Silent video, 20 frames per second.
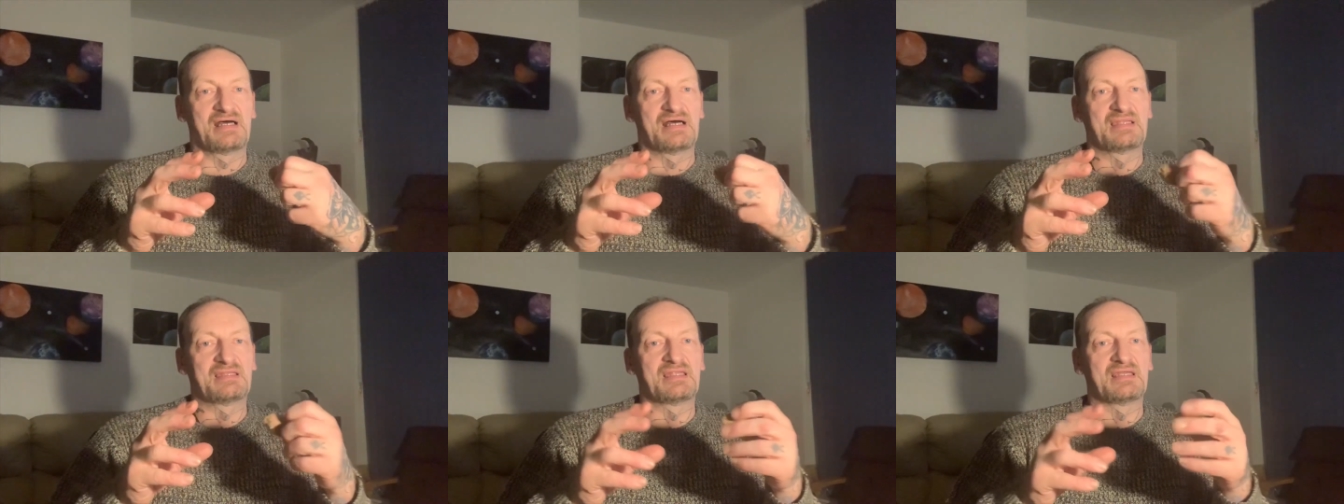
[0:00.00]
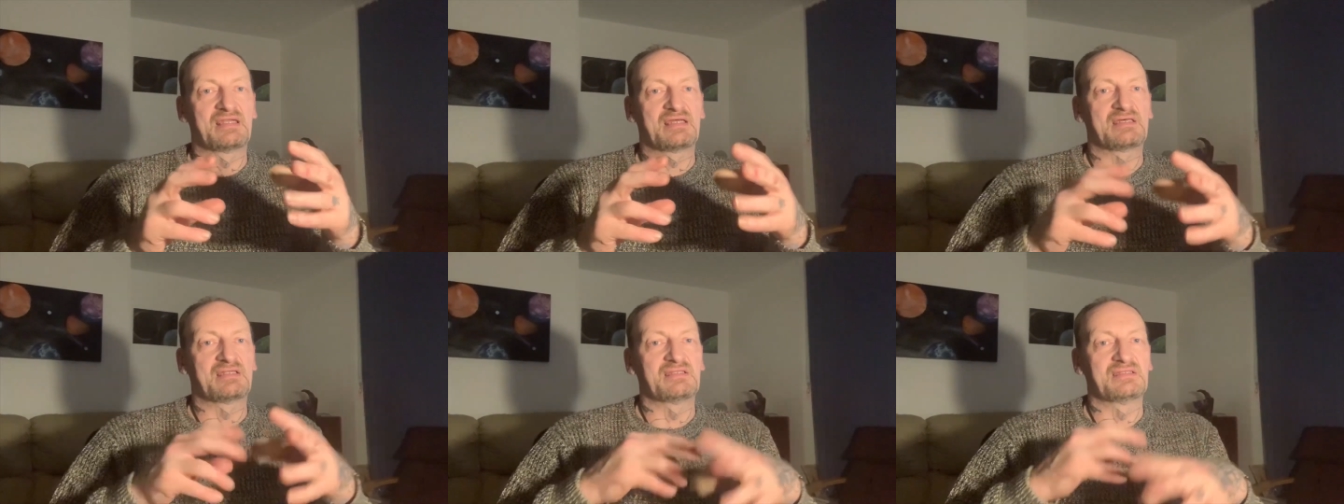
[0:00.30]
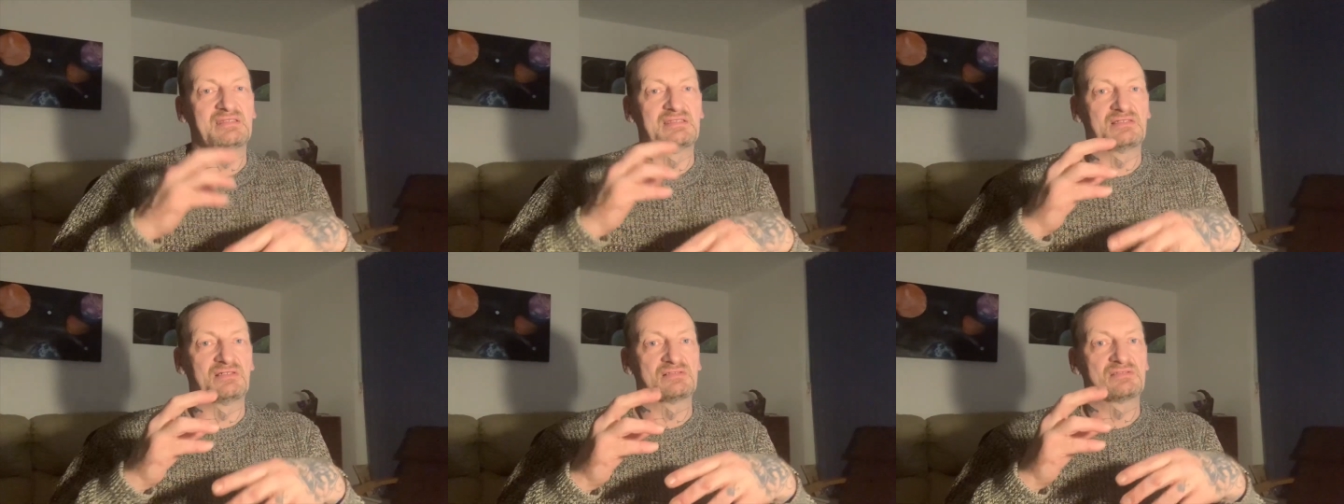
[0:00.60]
and then I can
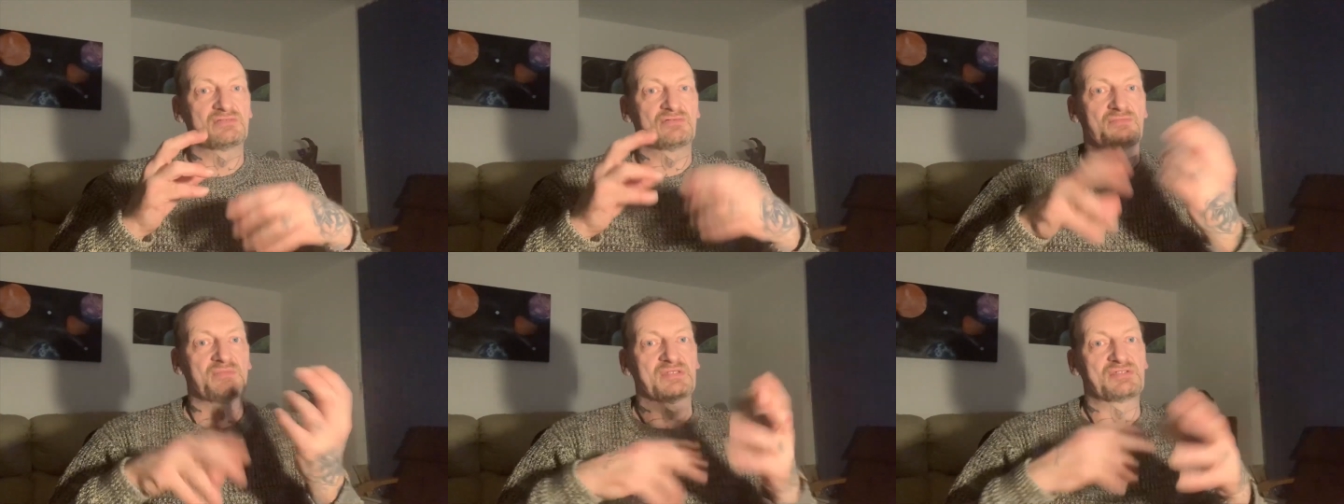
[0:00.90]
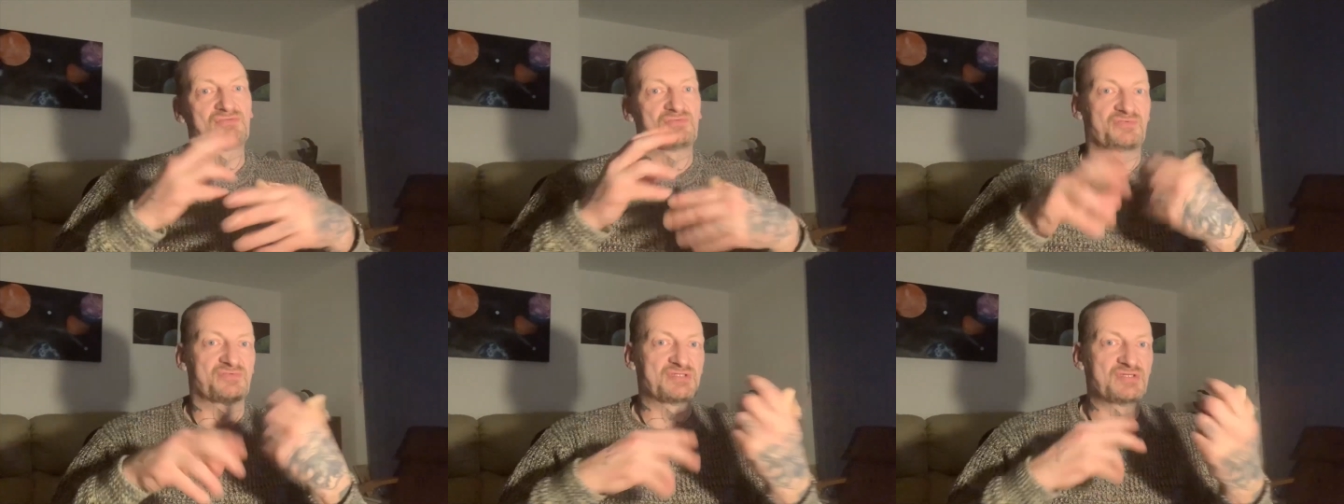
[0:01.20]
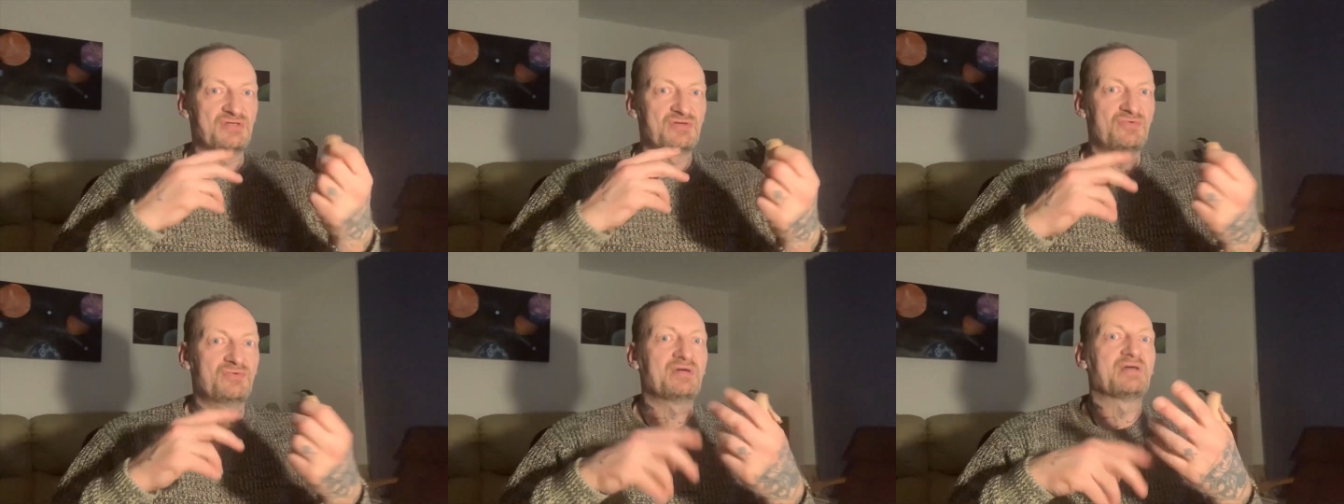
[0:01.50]
lead on to a mixture of
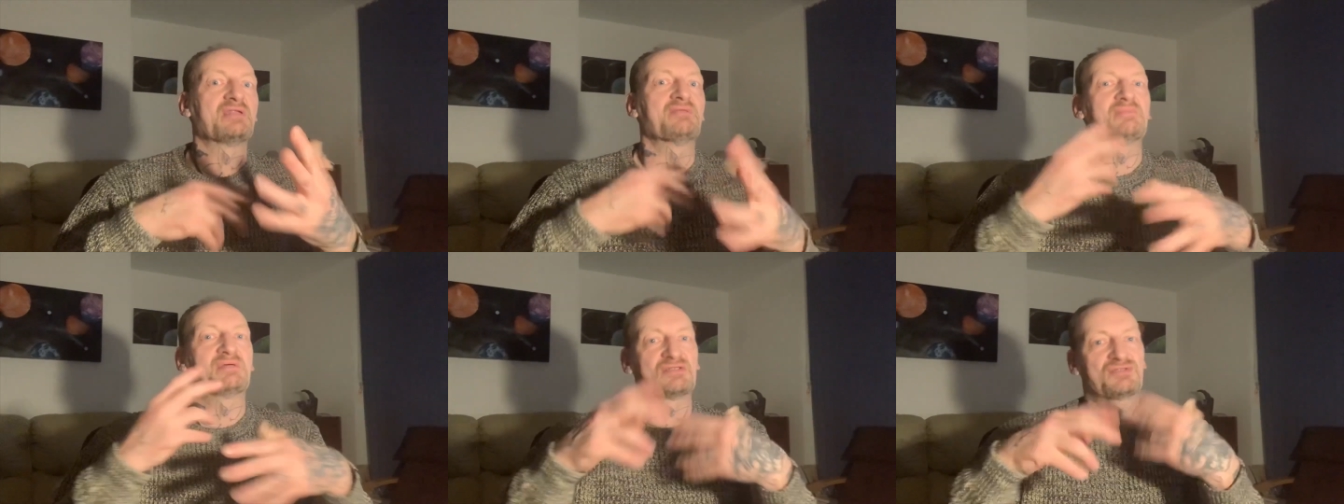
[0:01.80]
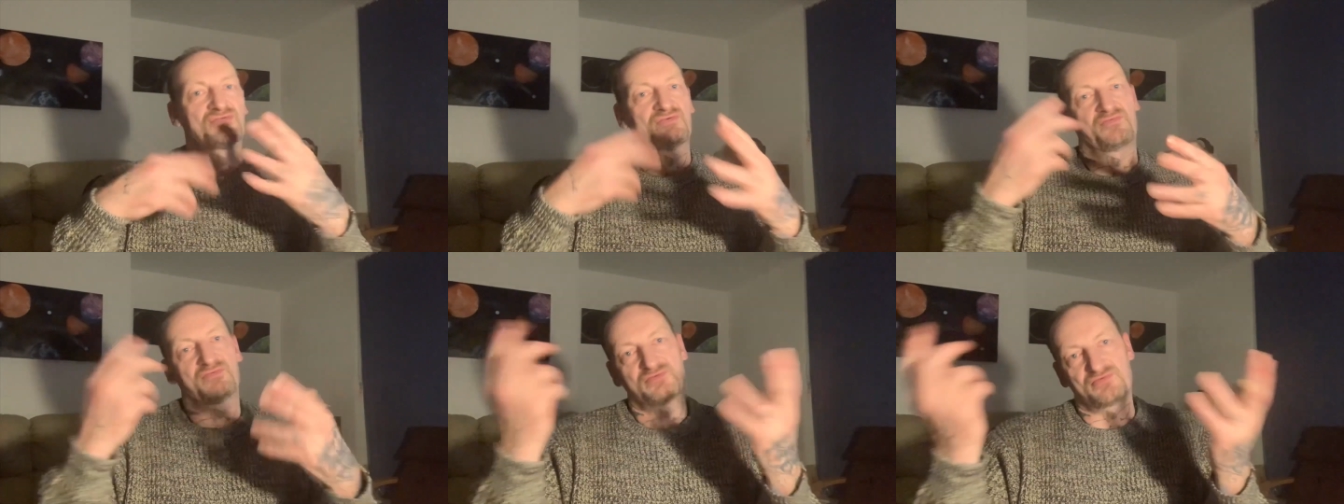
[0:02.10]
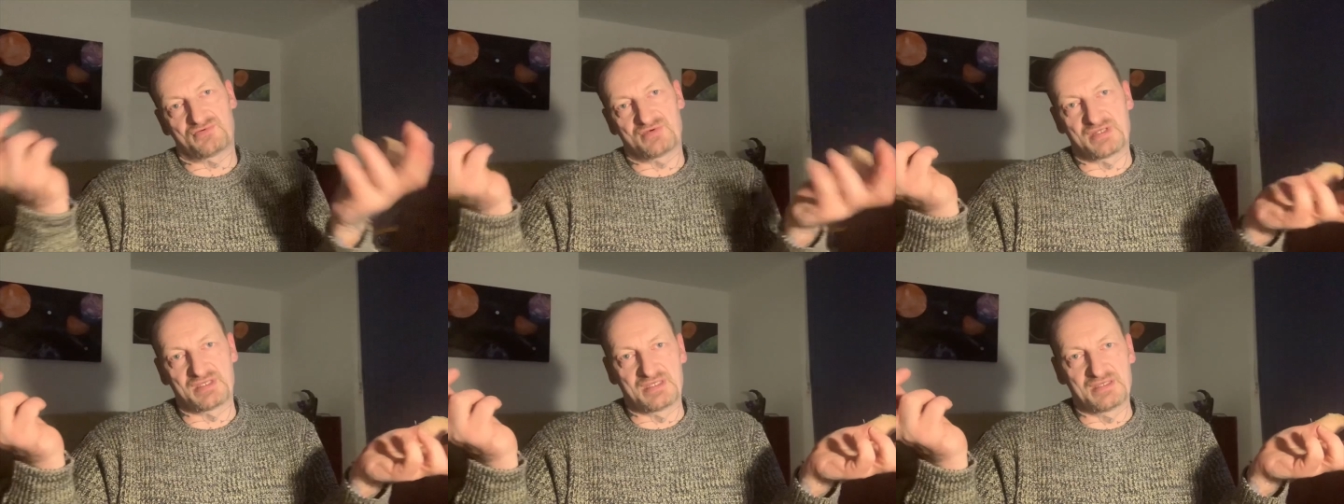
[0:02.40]
two and a mixture of three.